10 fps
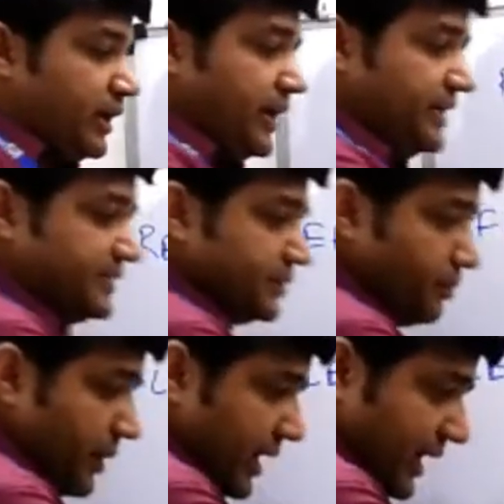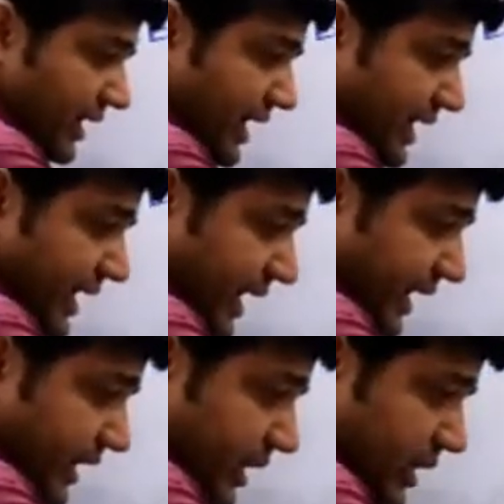It's make an
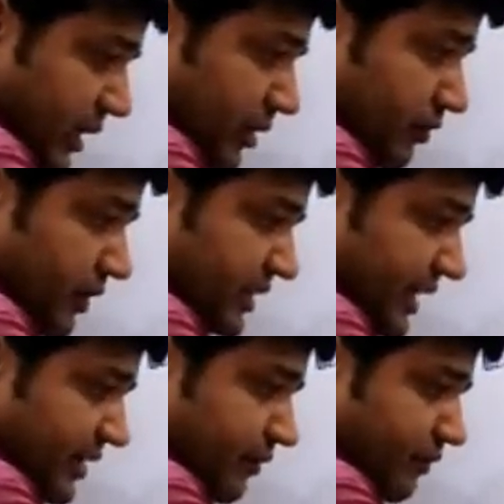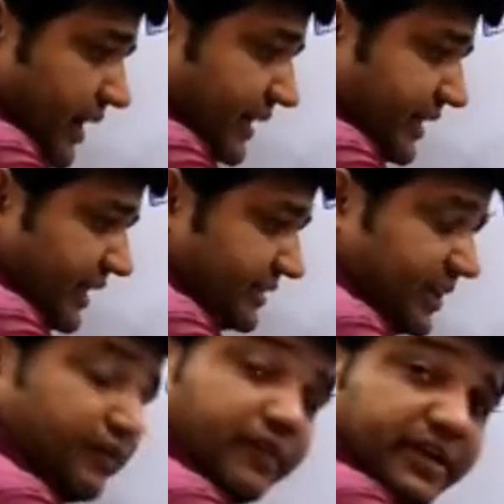angle with the reflecting
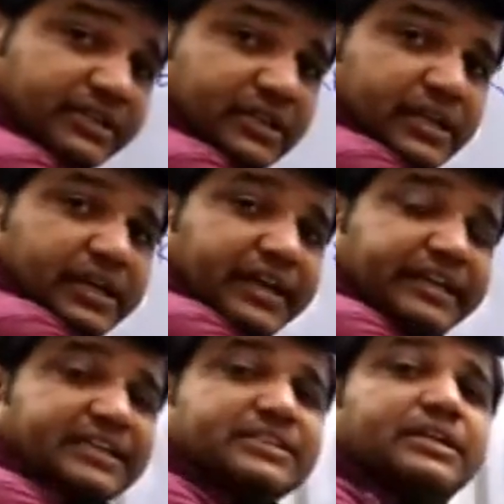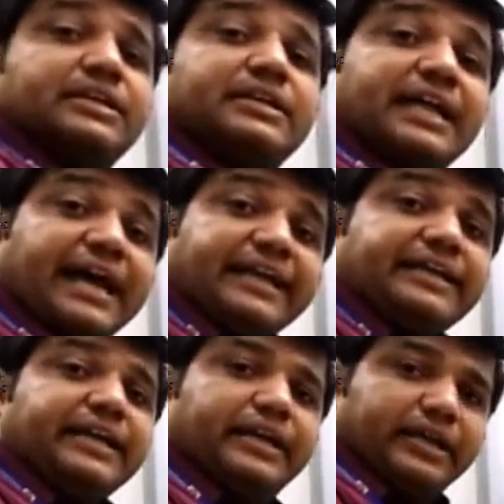surface, it is
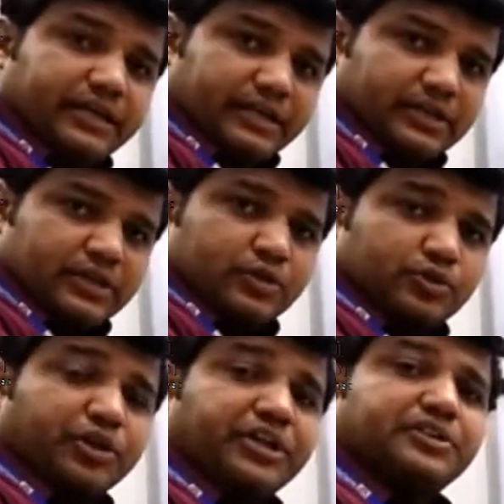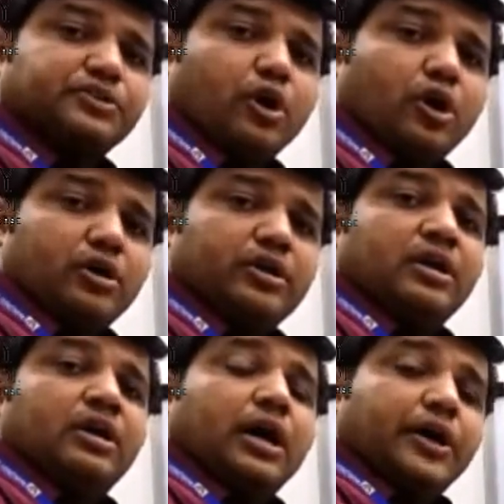90 degree. So it is
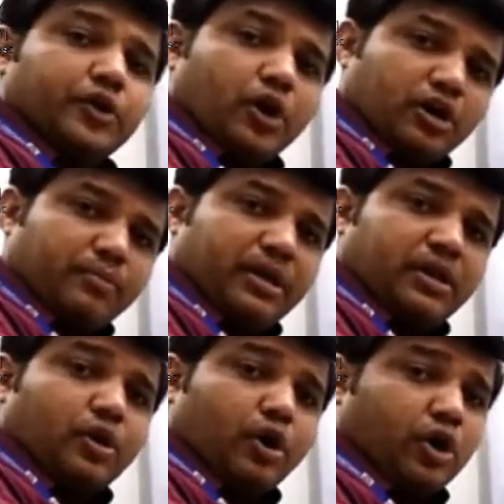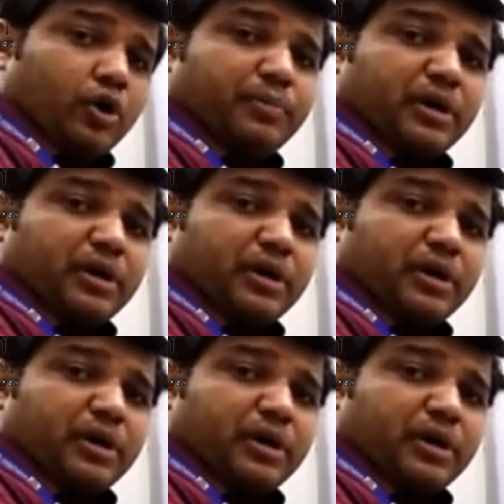called a normal or